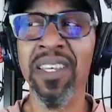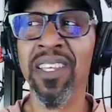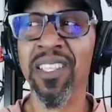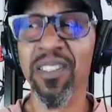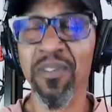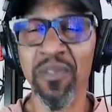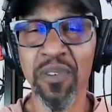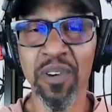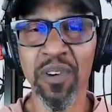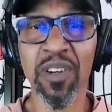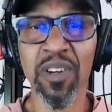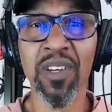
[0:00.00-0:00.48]

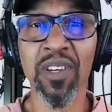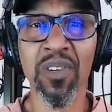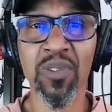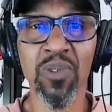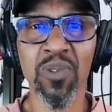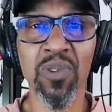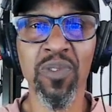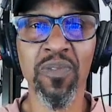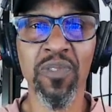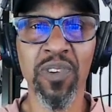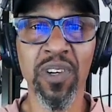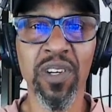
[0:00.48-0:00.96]
It's very
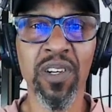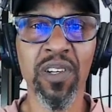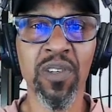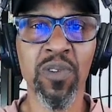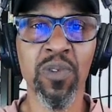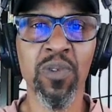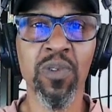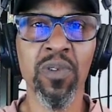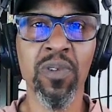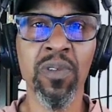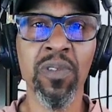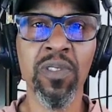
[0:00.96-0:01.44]
cool, very
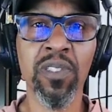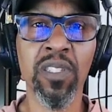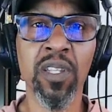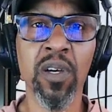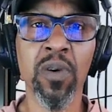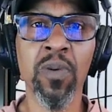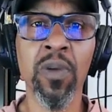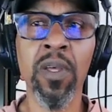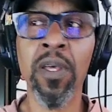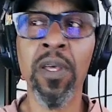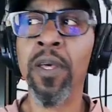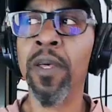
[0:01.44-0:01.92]
cool.
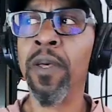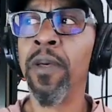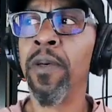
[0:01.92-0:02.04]
So